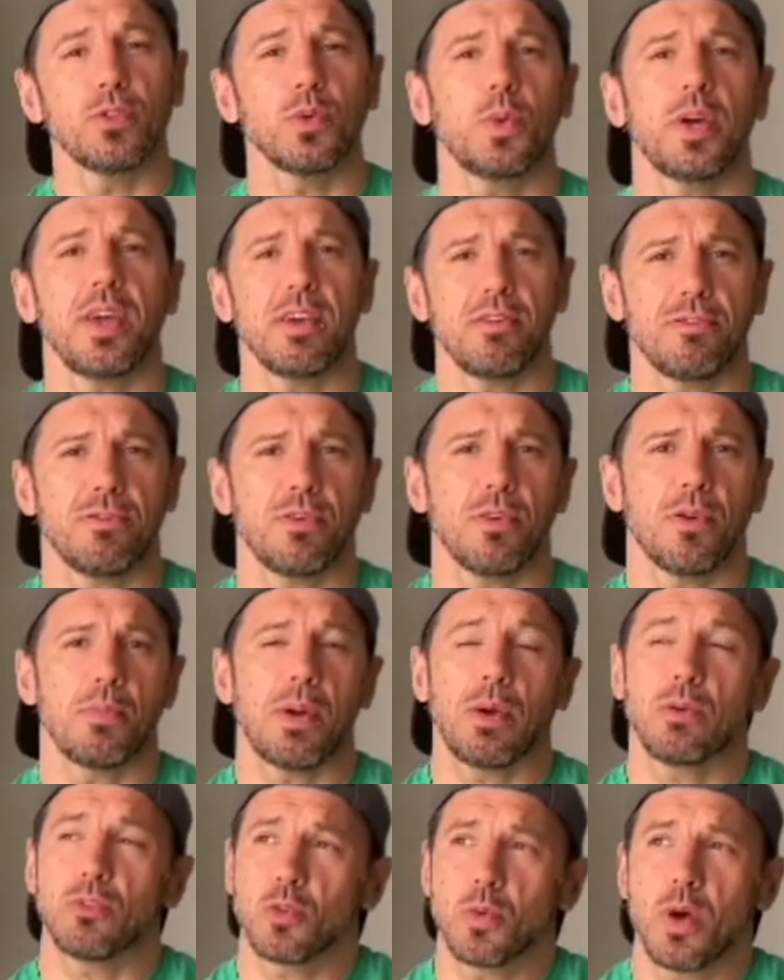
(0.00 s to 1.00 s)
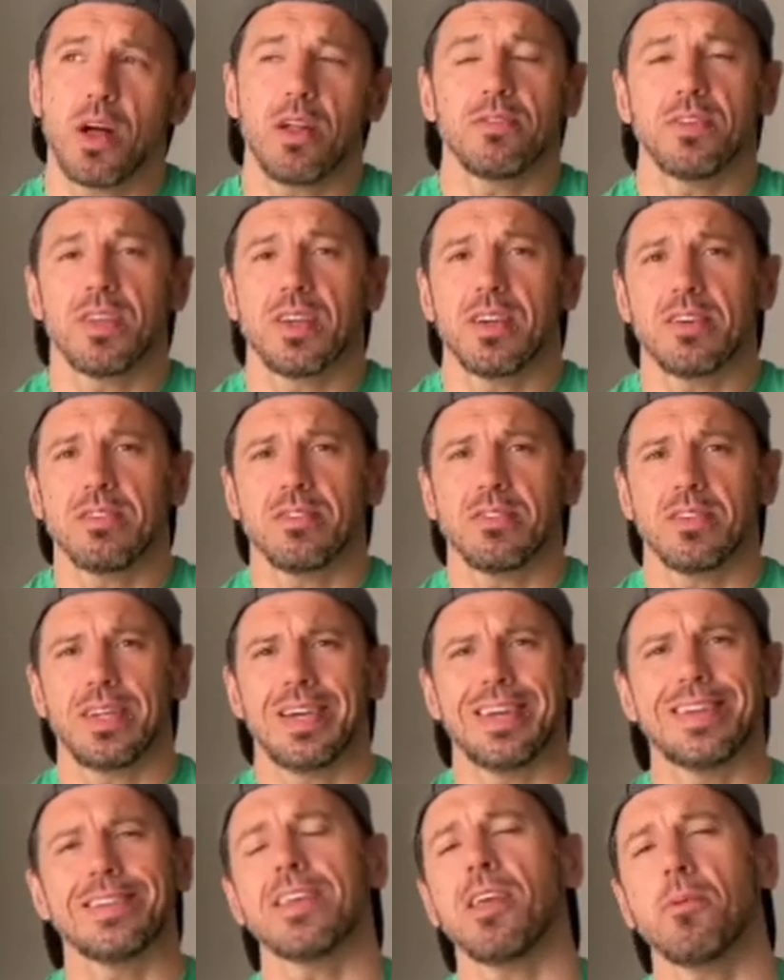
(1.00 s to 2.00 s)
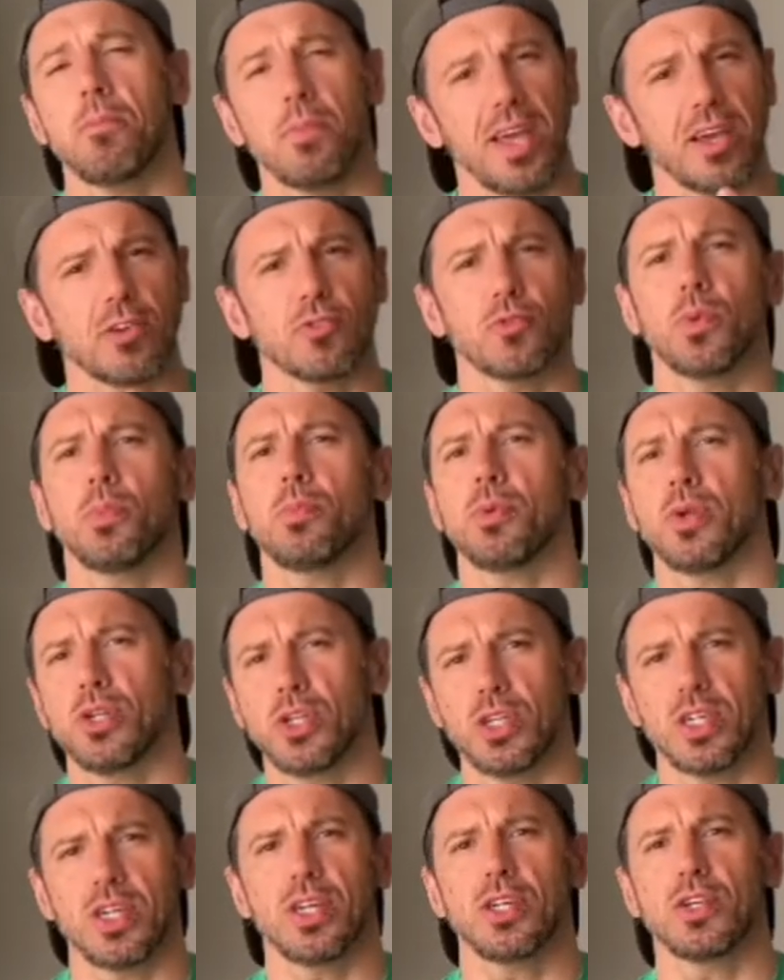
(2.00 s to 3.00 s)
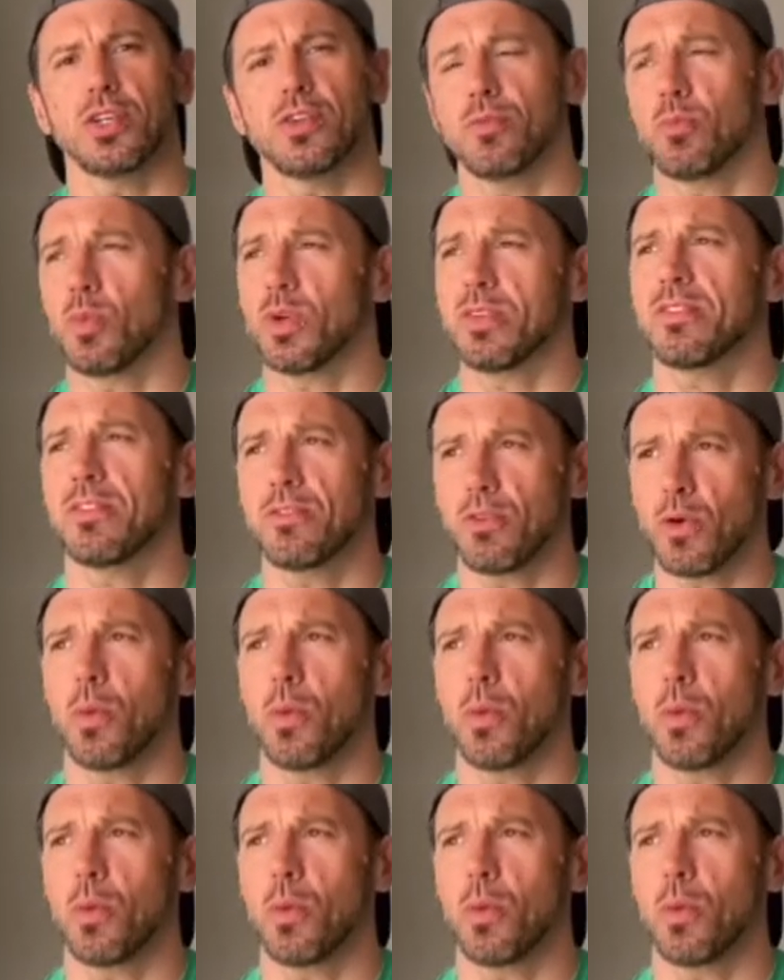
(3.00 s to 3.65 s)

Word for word: away for about 12 years, and it's given me extra appreciation once I've